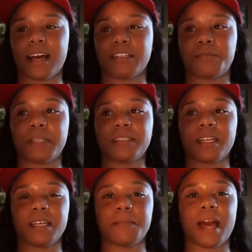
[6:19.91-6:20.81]
I was basically
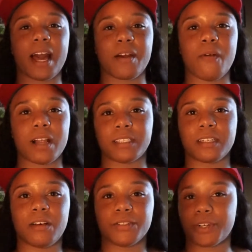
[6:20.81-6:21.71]
telling him like I can wash his
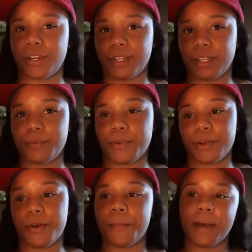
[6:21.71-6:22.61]
clothes early in the
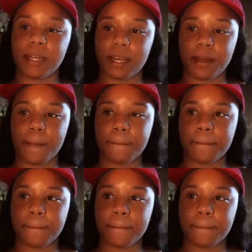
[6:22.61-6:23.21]
morning on Monday.